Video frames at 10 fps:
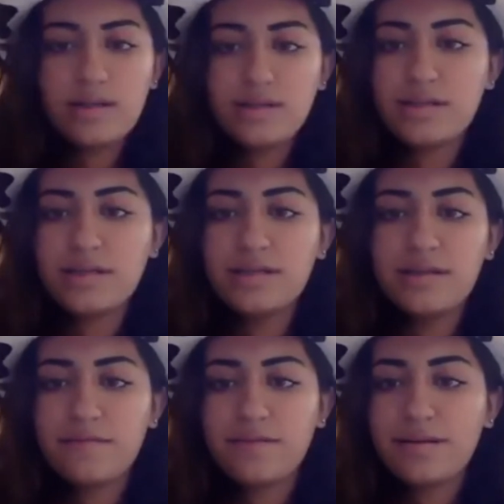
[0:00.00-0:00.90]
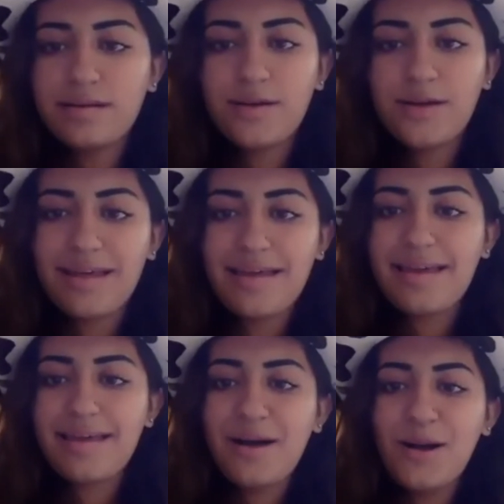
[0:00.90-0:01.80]
just hit different.
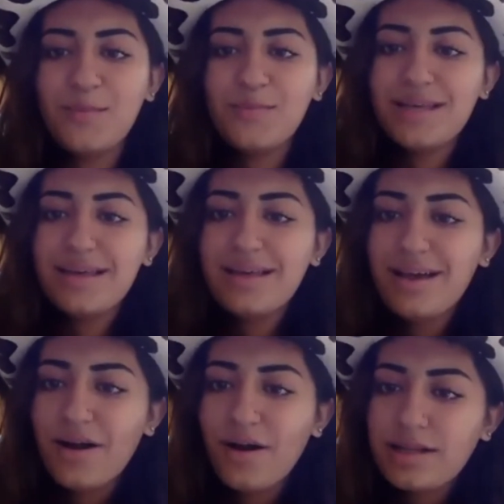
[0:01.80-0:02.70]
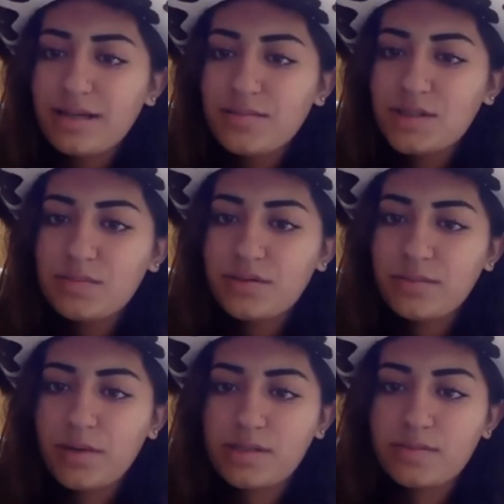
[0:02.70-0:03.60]
Okay, I can't explain
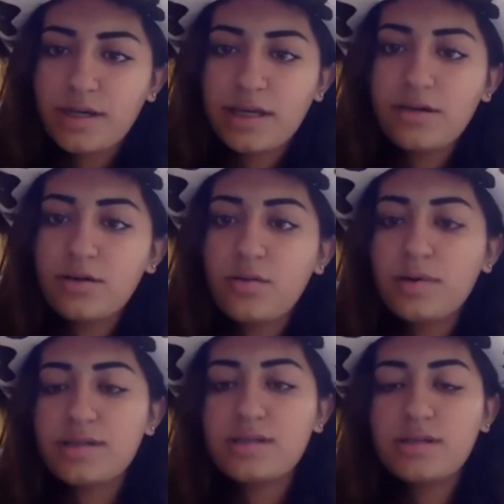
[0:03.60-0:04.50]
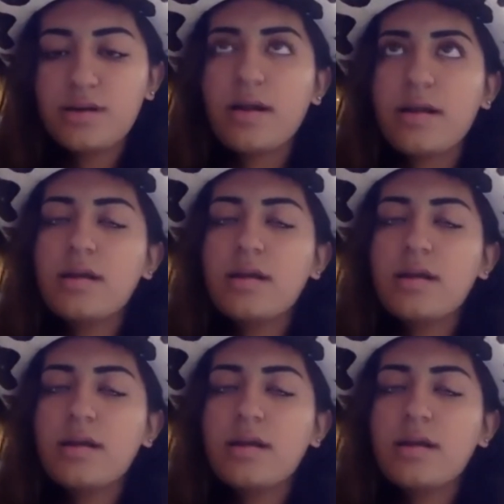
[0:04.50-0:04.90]
possible. Okay, you don't know where to start.